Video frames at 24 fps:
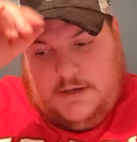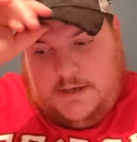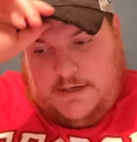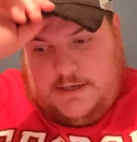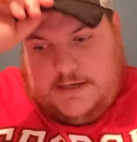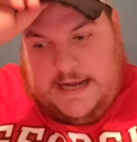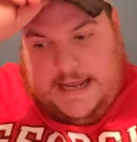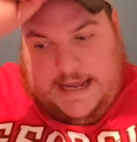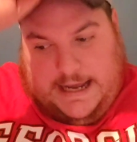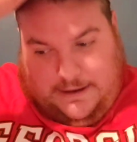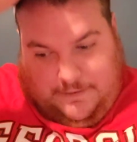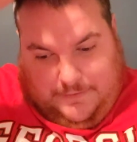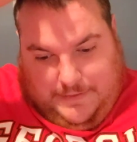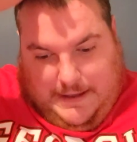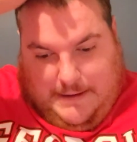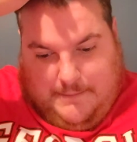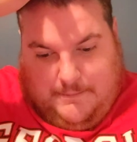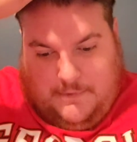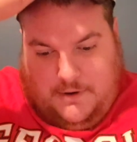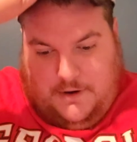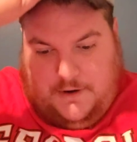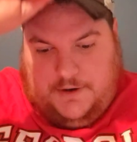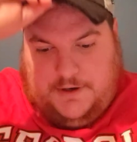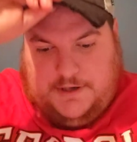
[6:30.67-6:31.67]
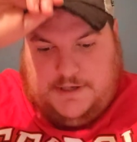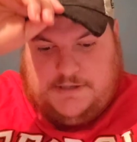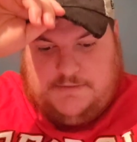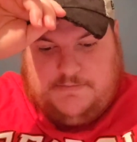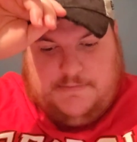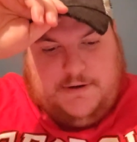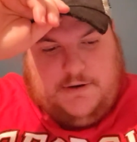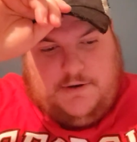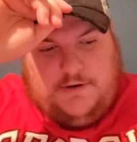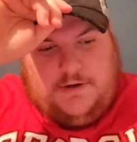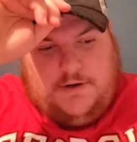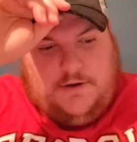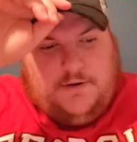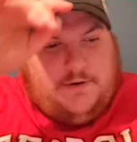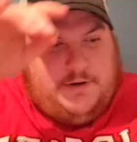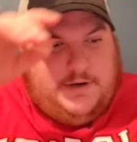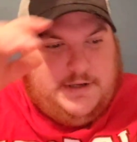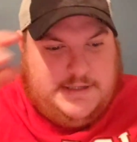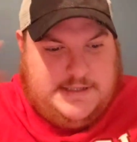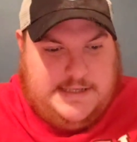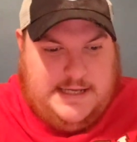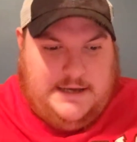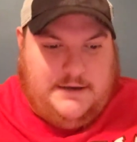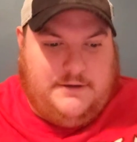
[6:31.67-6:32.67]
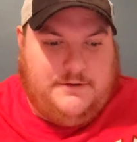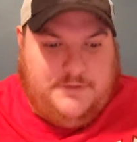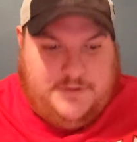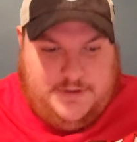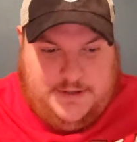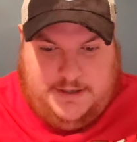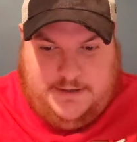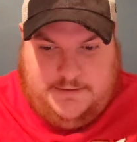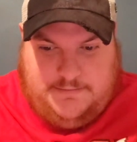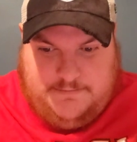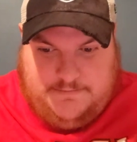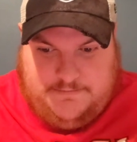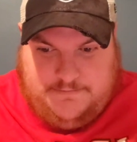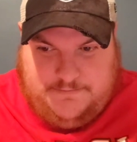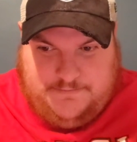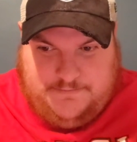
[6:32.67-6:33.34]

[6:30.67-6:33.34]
Now that Marcus Mariota is healthy,